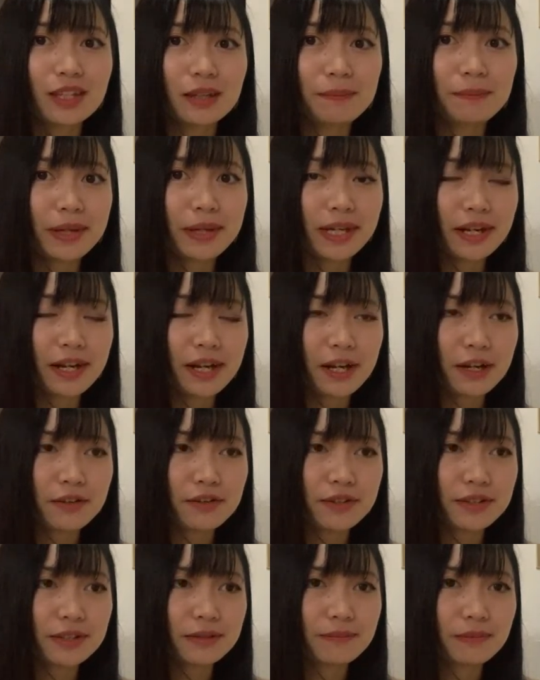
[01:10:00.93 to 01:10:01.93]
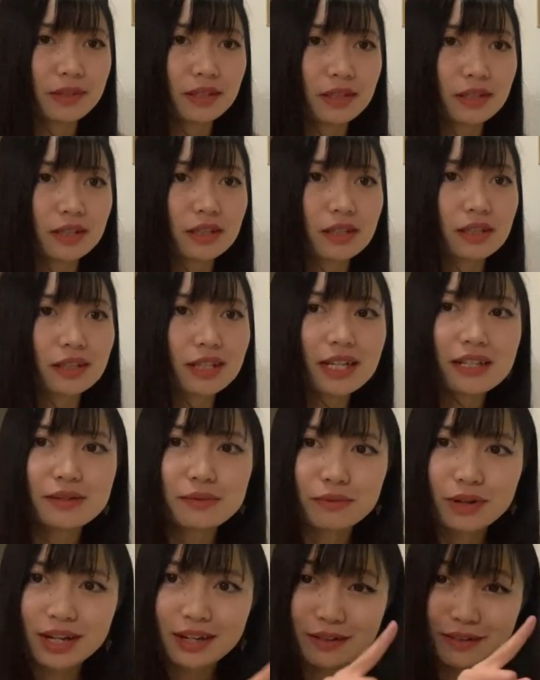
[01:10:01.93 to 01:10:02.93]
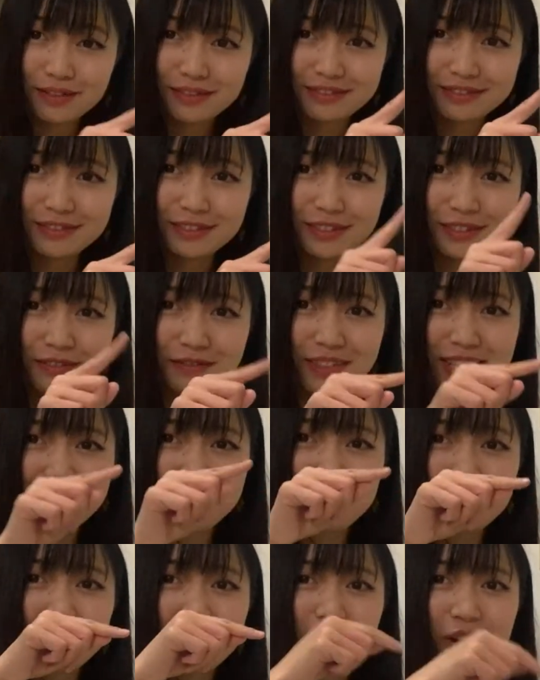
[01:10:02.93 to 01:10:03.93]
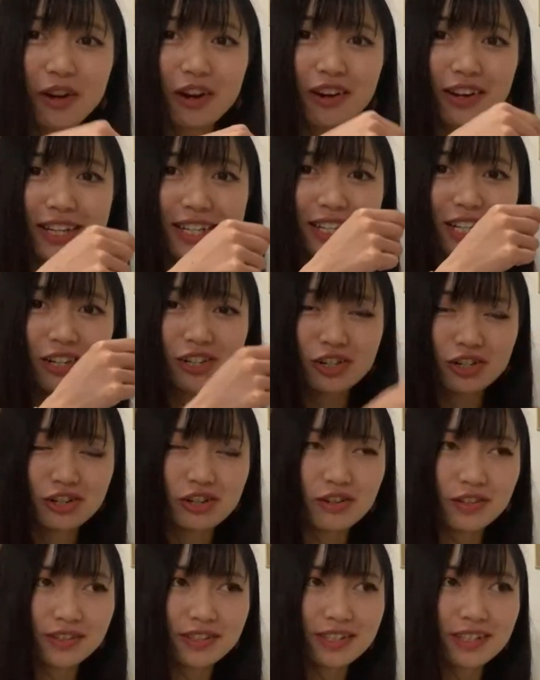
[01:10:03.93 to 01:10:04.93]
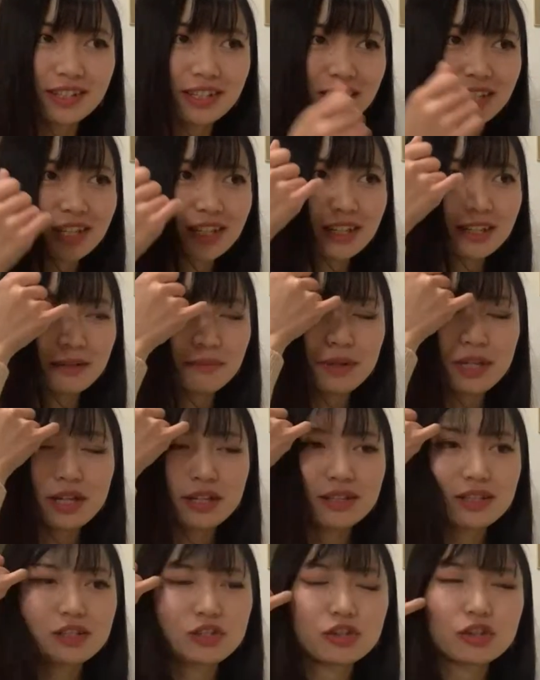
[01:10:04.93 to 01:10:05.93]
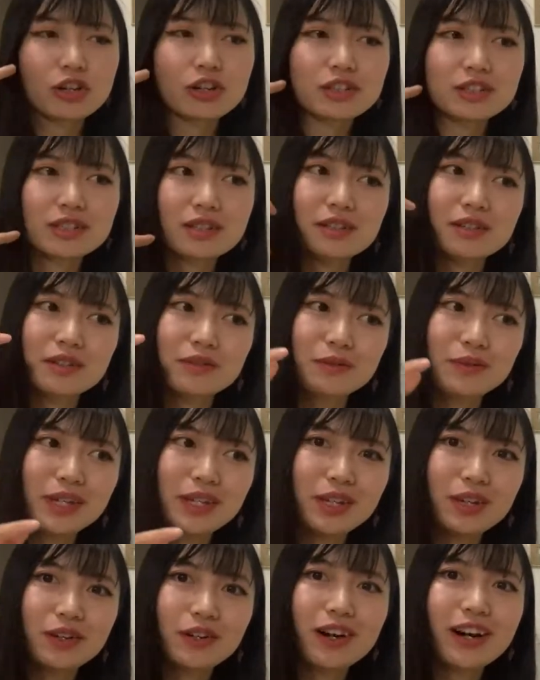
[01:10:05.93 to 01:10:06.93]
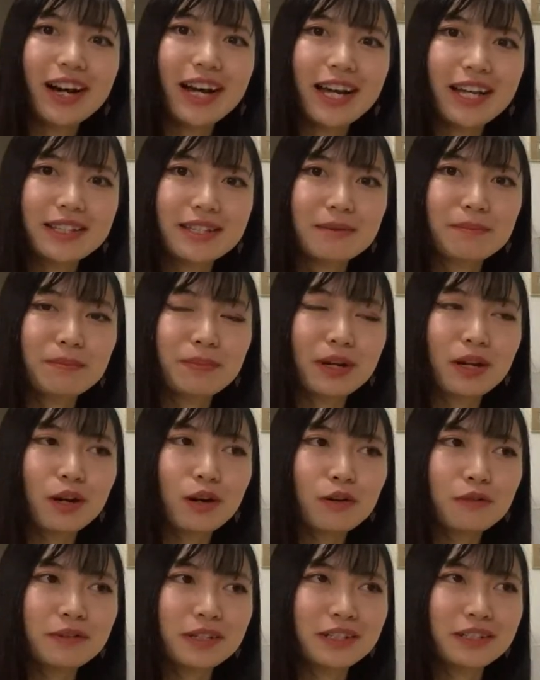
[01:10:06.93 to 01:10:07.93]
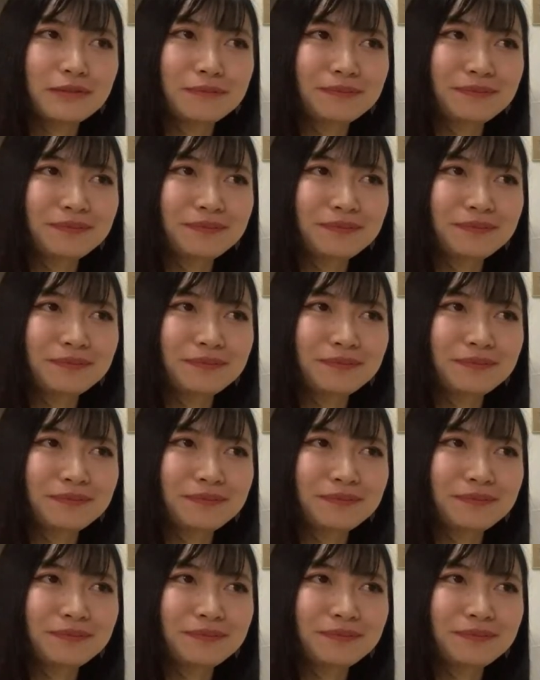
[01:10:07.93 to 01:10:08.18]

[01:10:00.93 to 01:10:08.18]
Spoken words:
Because that's why we call it short. Because short video has a power.